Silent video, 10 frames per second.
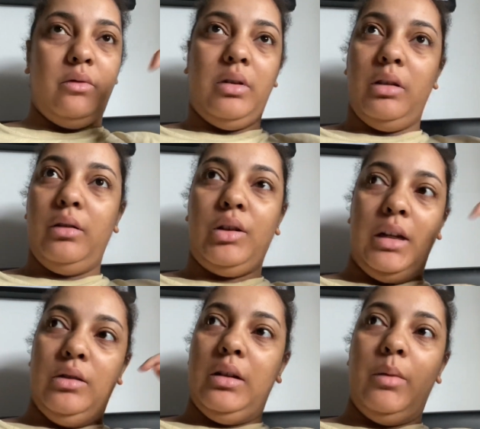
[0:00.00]
that
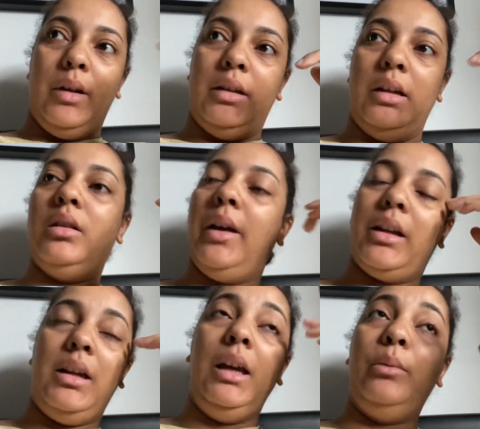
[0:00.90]
change day by day so I
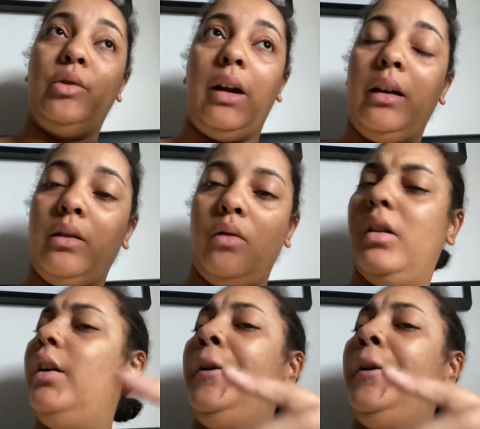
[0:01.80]
can keep track or